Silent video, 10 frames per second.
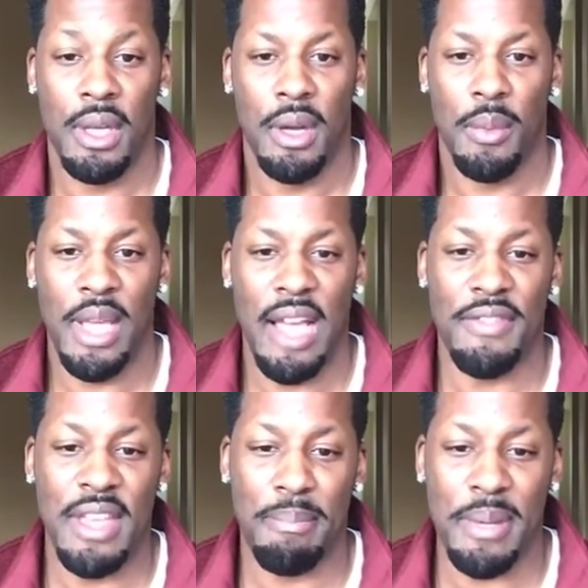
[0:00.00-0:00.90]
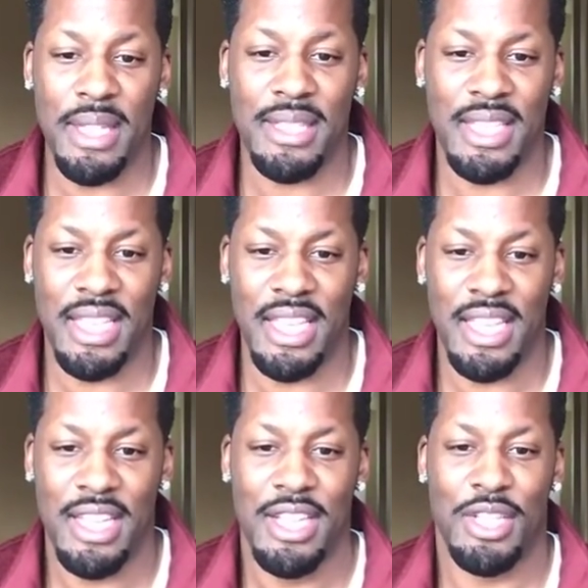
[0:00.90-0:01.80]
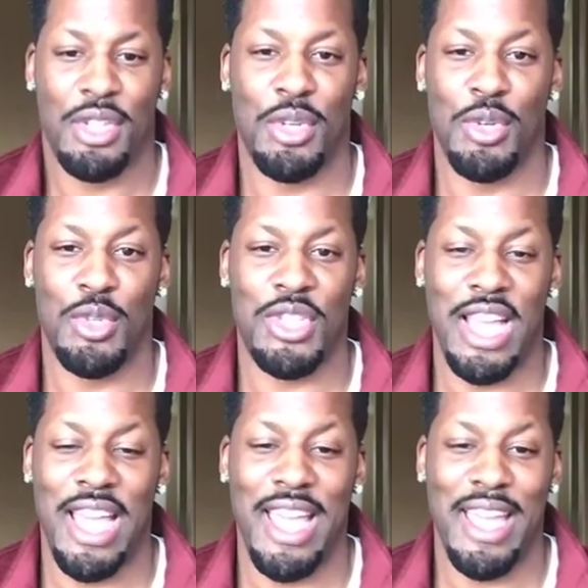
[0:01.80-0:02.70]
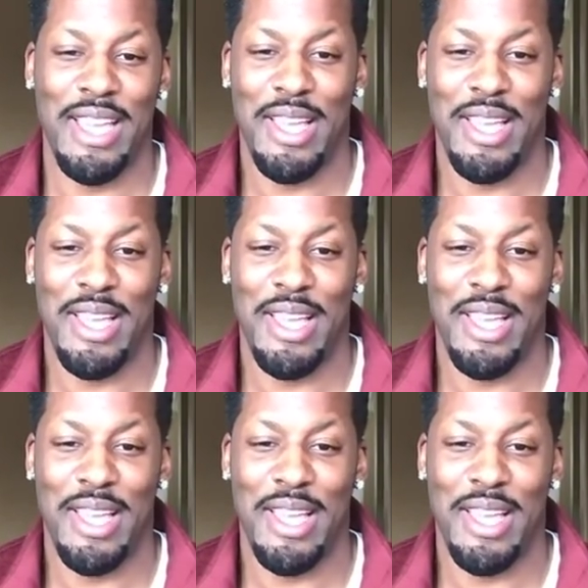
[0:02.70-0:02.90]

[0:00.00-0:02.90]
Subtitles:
we have the ability to say